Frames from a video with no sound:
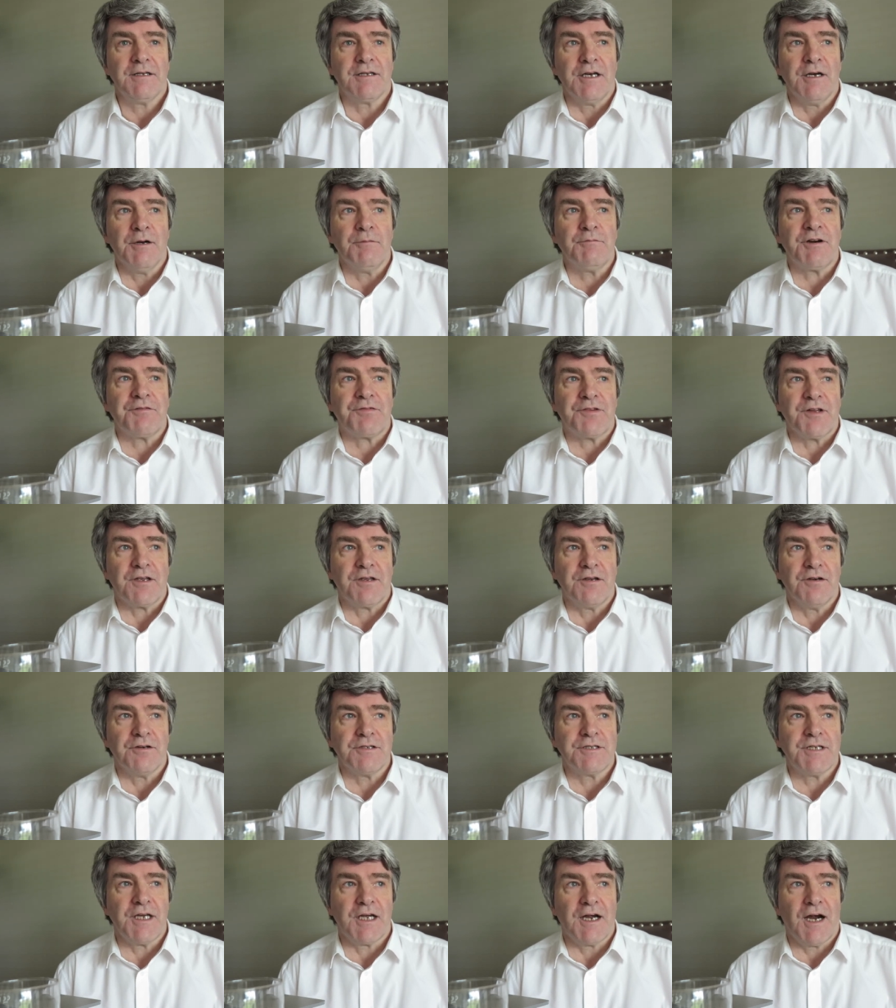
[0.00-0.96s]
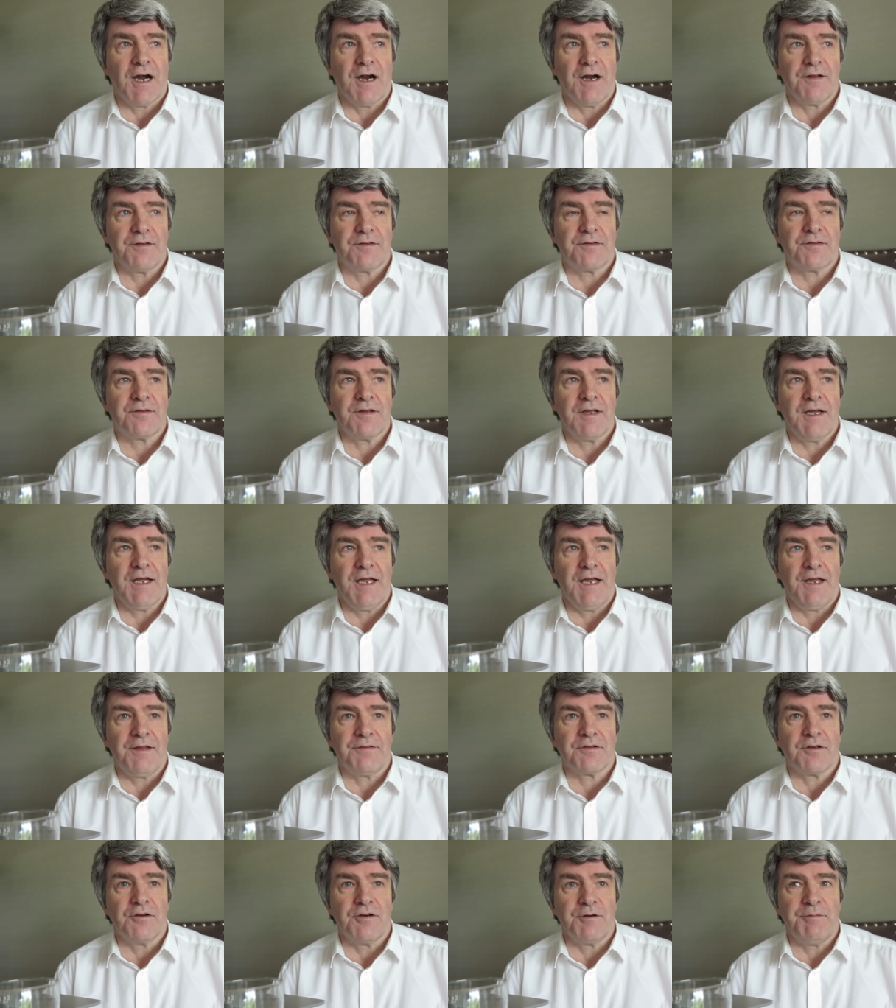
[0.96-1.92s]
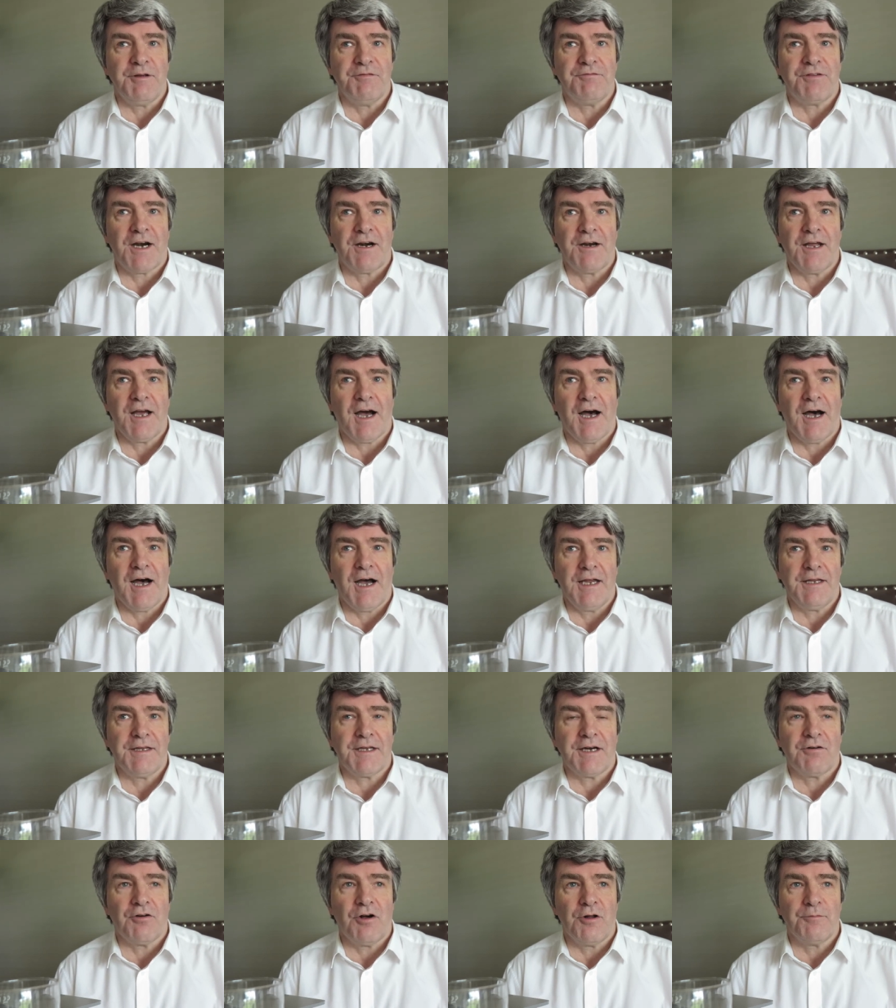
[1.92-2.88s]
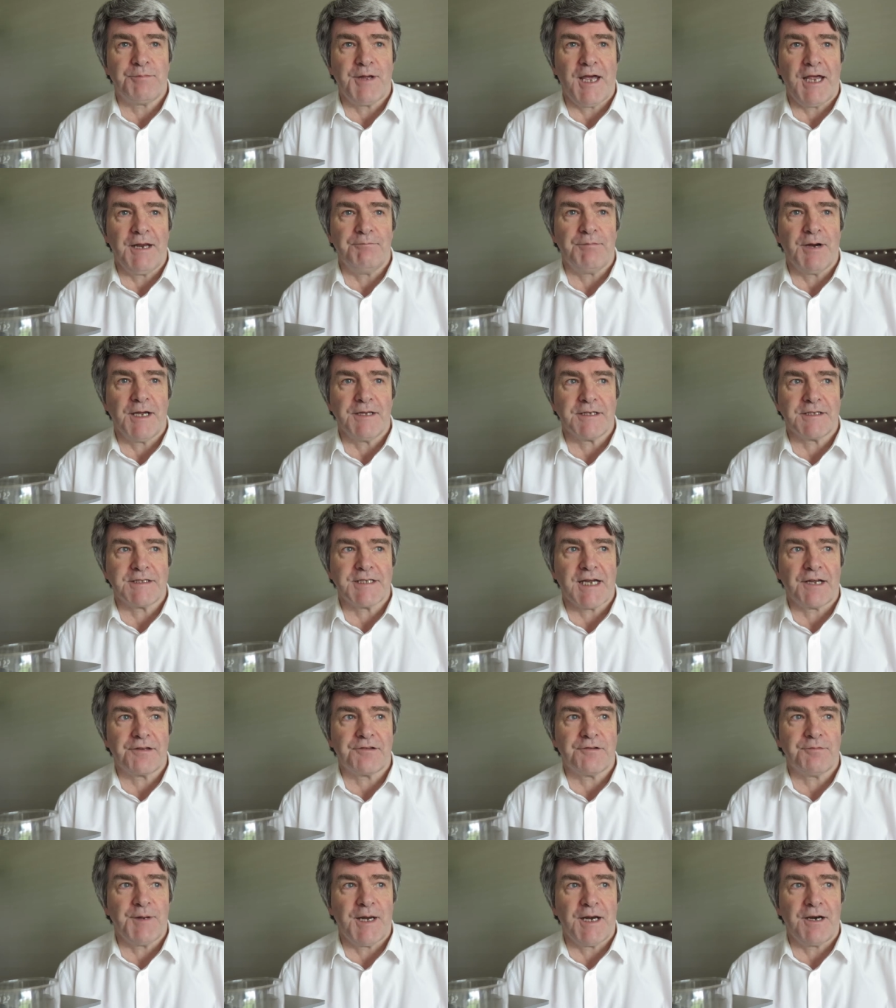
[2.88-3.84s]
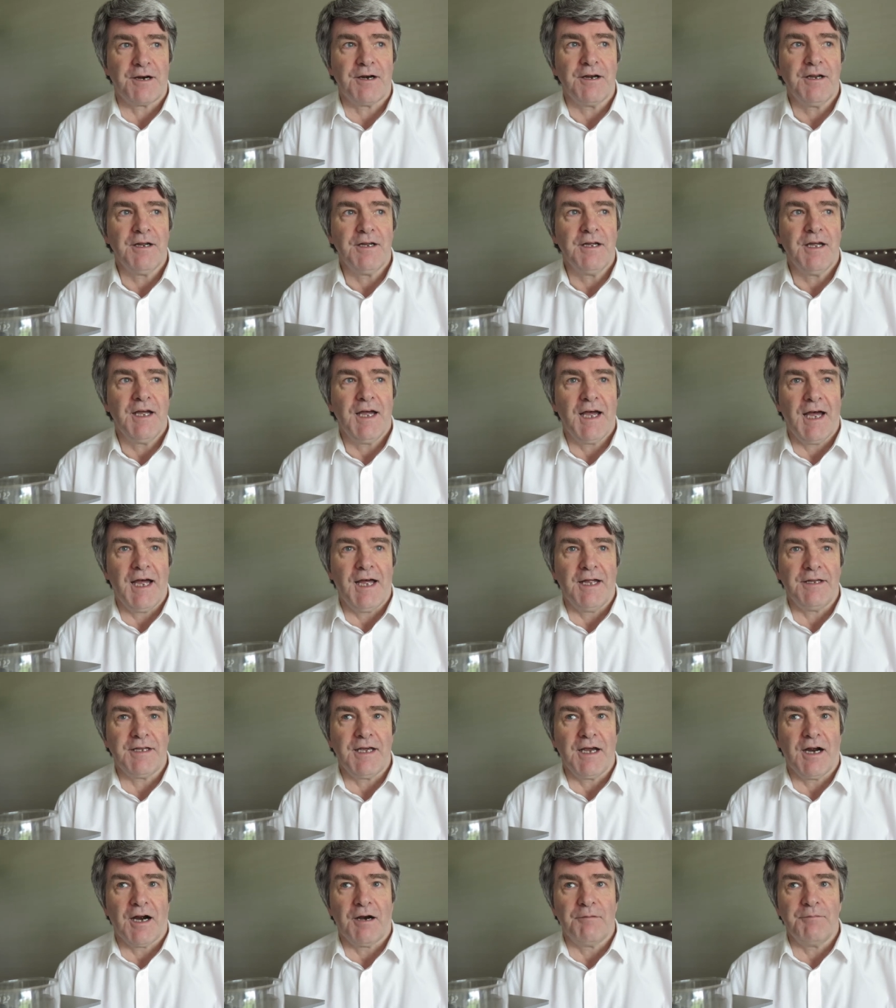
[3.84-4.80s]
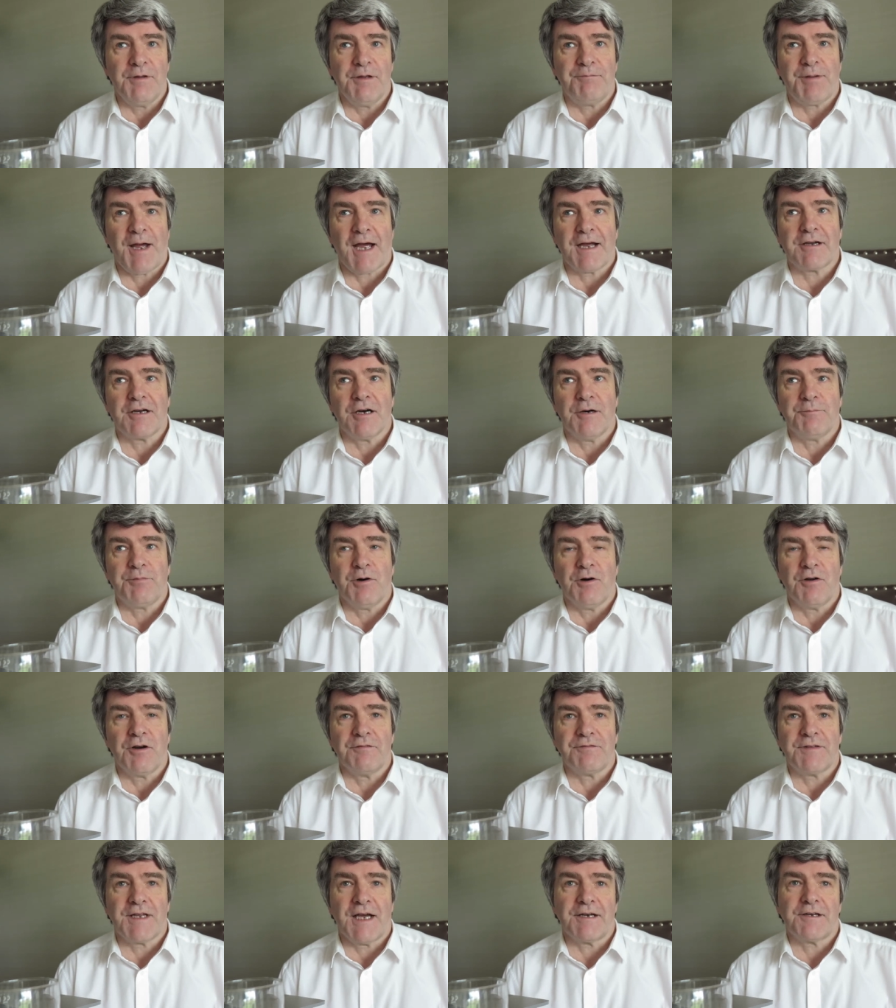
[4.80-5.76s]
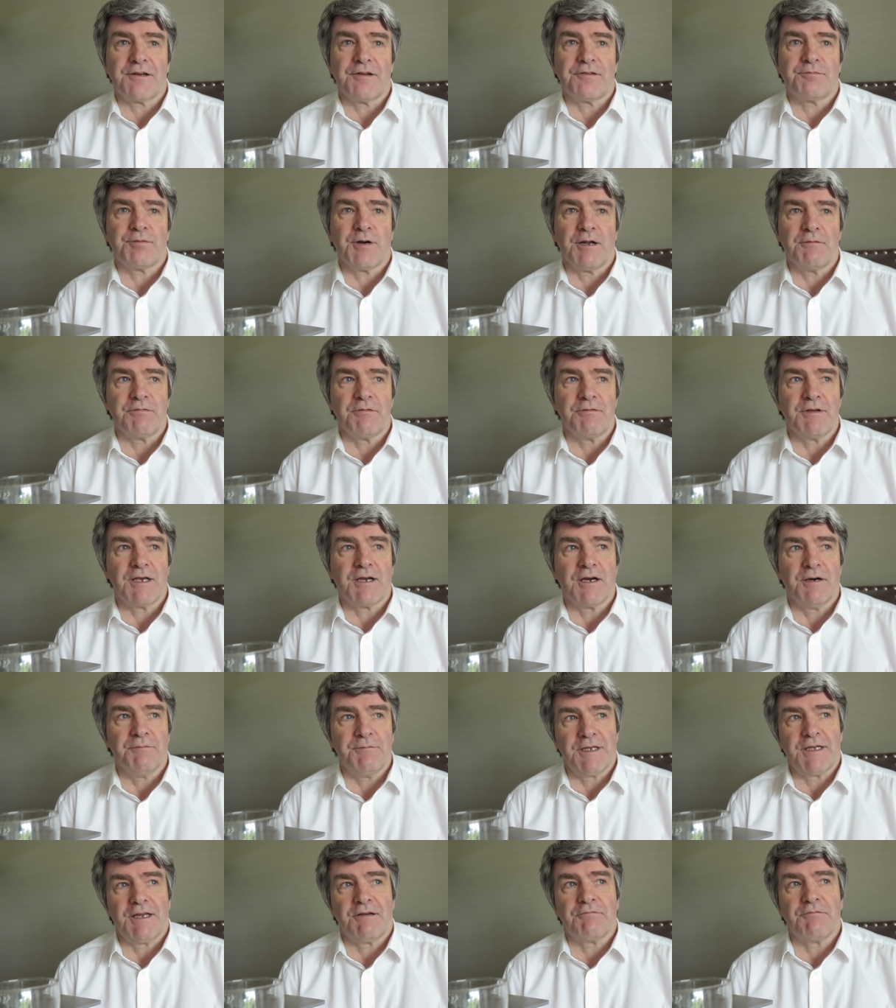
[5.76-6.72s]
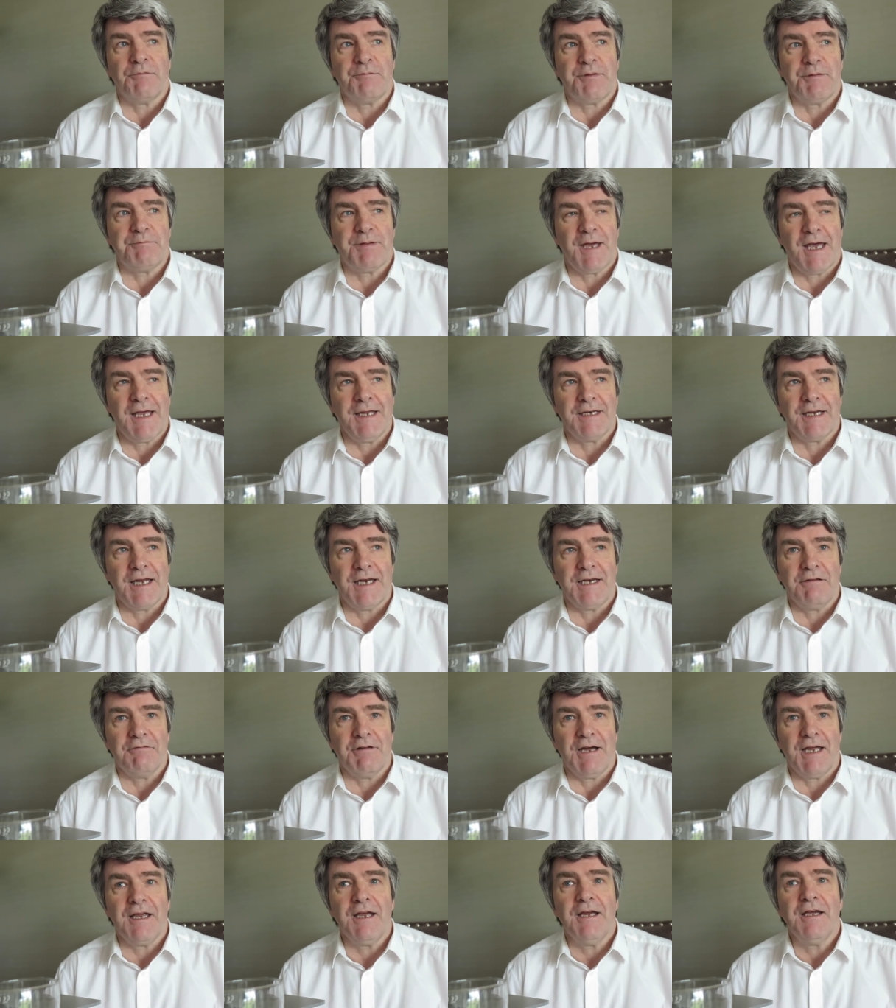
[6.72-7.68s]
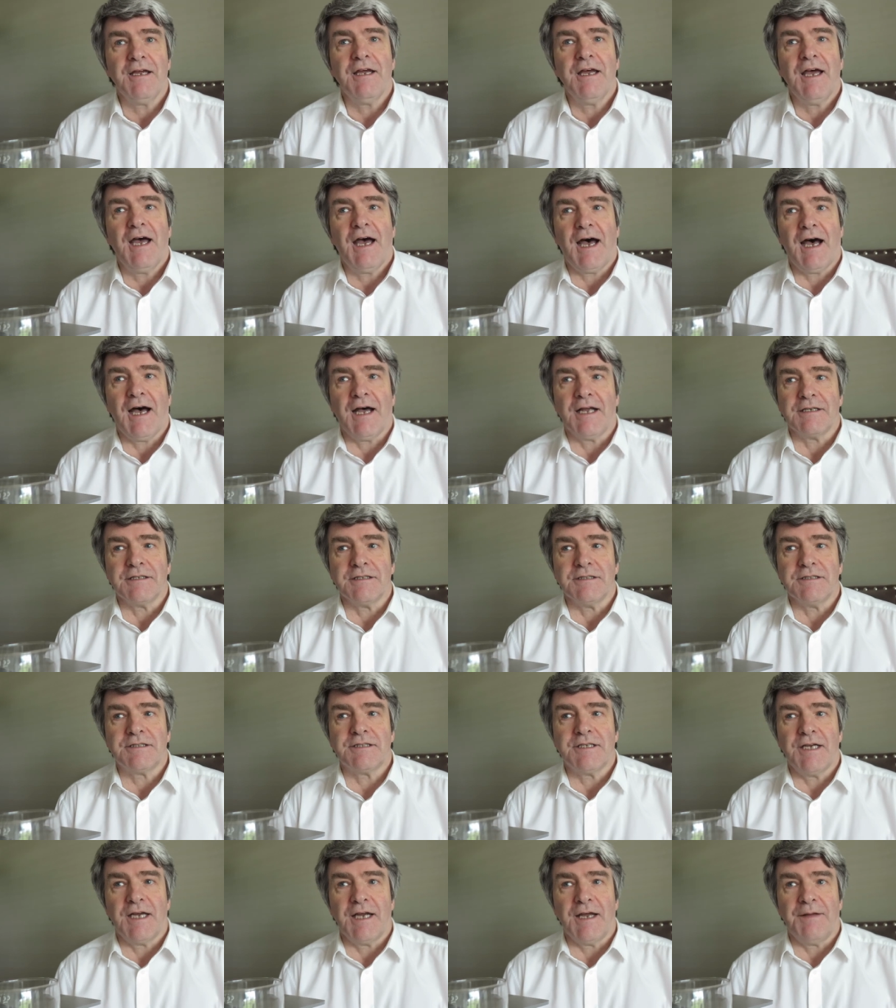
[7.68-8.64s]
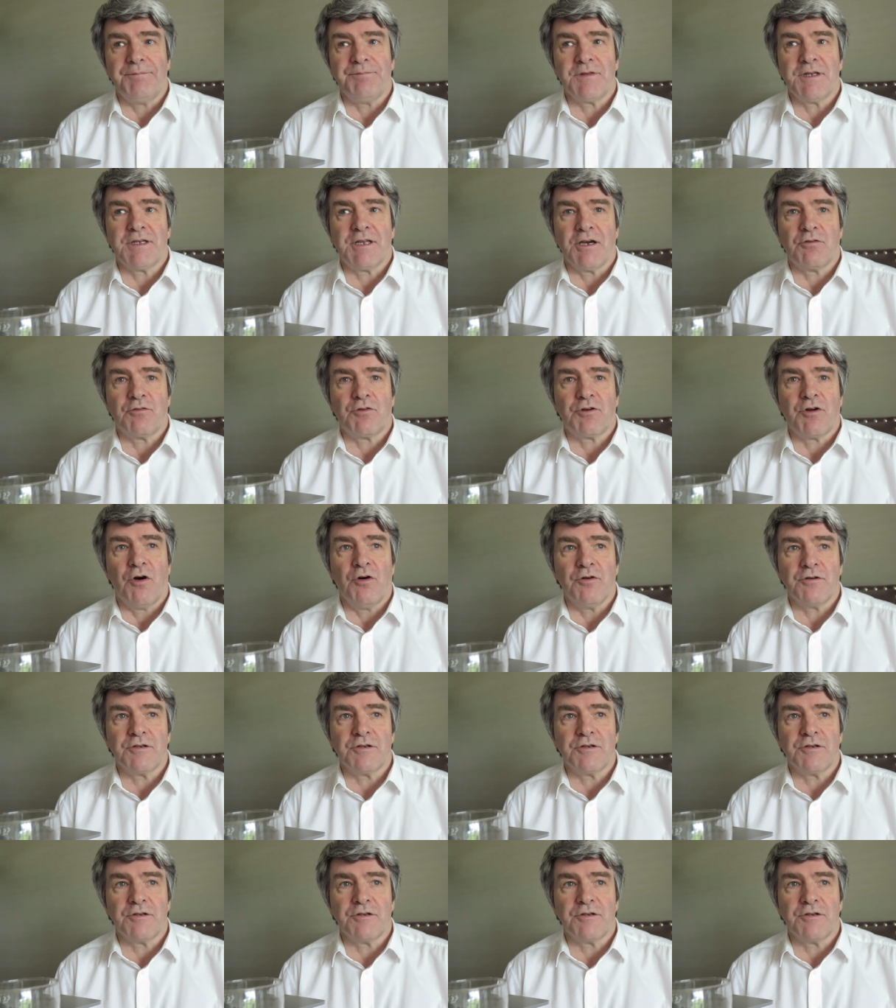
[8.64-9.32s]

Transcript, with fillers: the number of security guards is going to be very high. They're all paid by the taxpayer. Uh, the army backup, all of that is probably coming. That will be paid anyway. And um, the,